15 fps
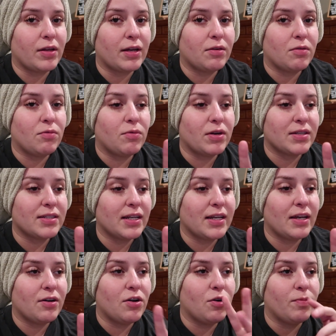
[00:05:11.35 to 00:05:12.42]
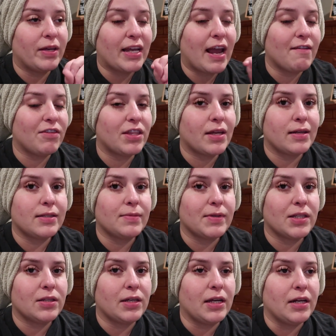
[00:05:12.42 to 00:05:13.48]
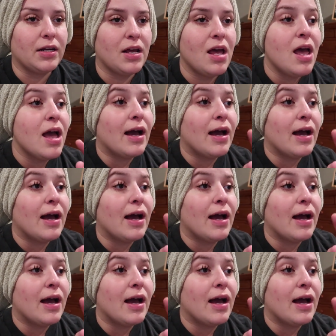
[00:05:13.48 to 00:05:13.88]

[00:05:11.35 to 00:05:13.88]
Like, once I get home, like, everything has to be clean.